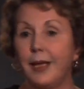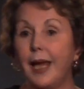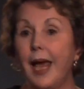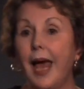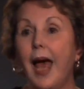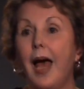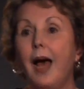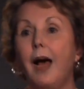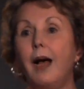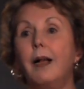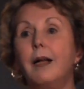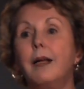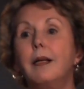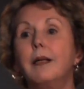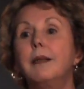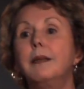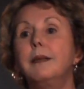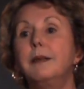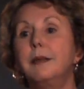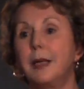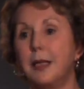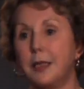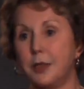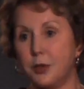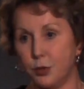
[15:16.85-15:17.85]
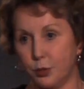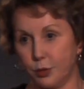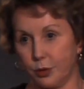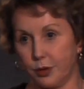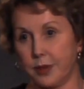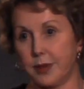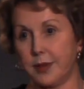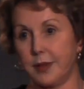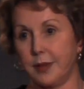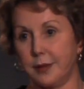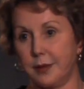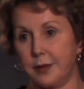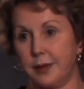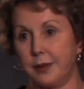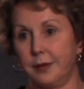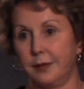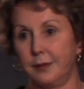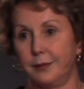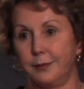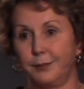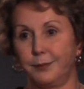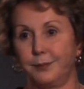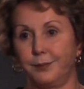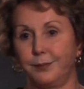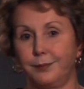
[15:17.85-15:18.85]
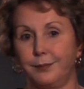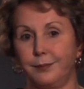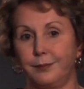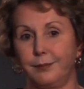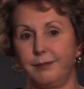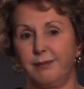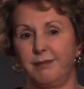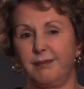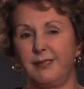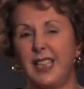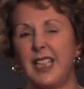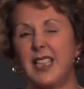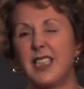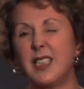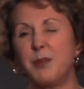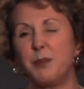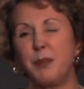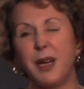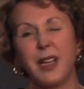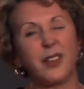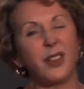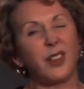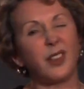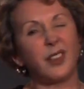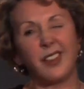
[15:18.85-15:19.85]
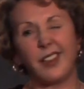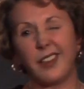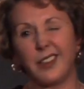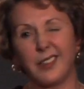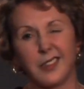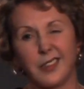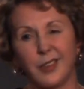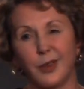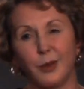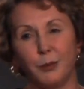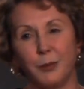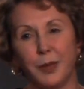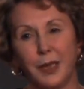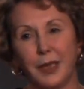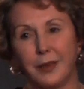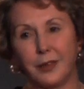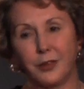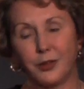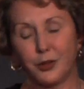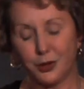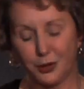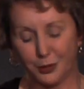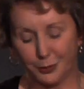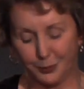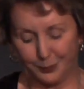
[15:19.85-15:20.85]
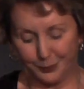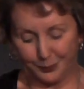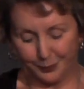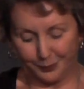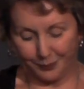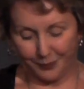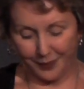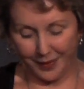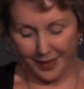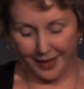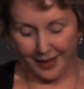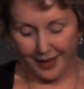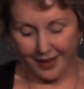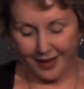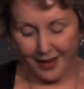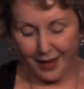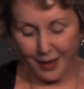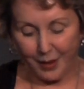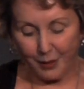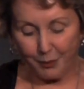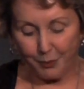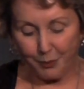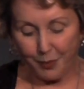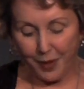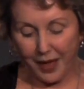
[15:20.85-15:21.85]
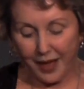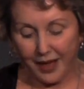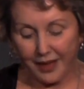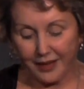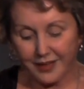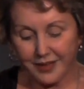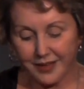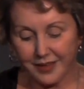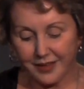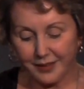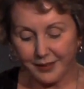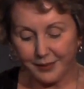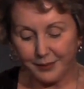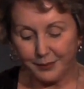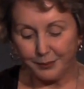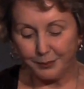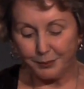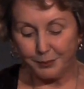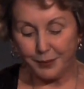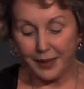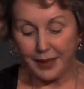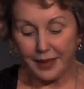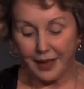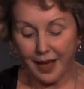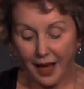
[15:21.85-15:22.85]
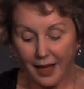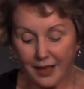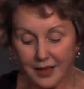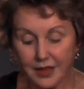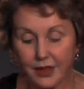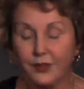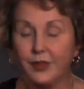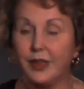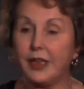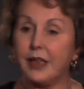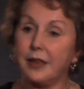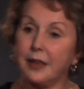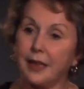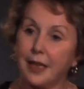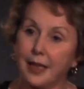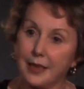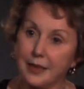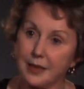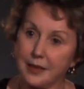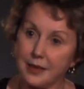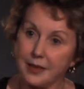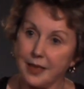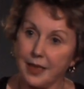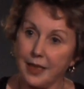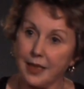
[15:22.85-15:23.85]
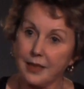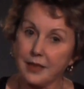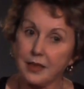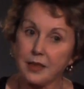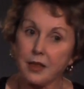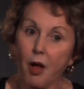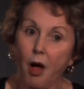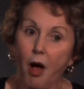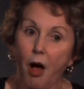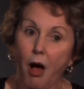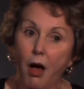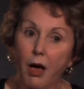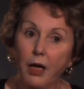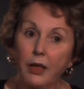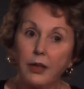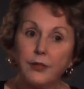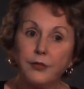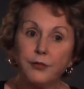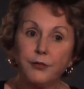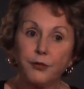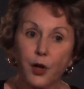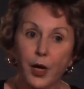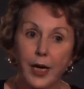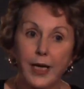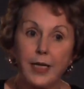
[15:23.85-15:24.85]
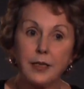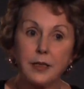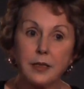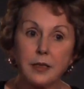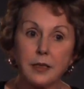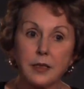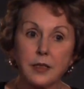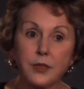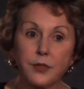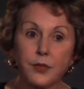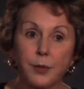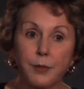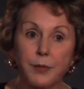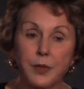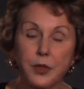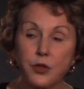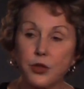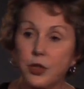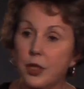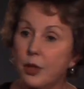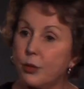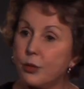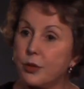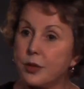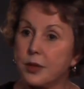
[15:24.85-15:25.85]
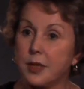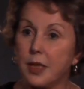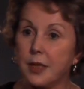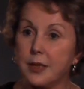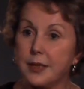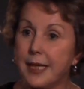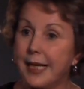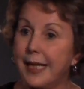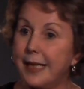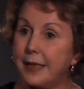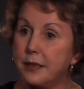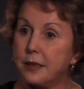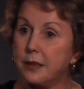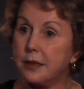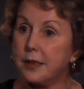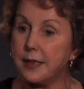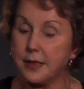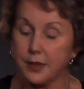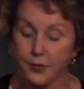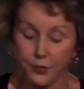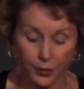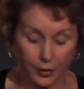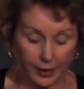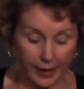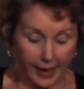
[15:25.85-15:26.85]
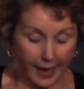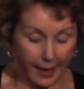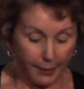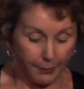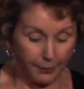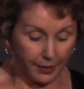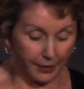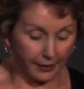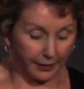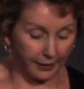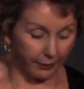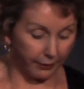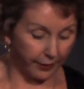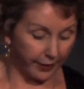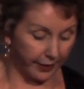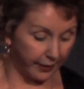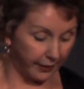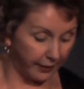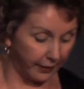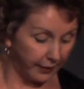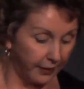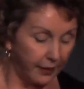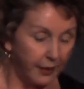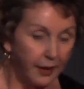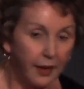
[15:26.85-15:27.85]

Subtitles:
Cal adores it. His mother not so much. But because of little Einstein's, odd phrases from the show start to enter his vocabulary.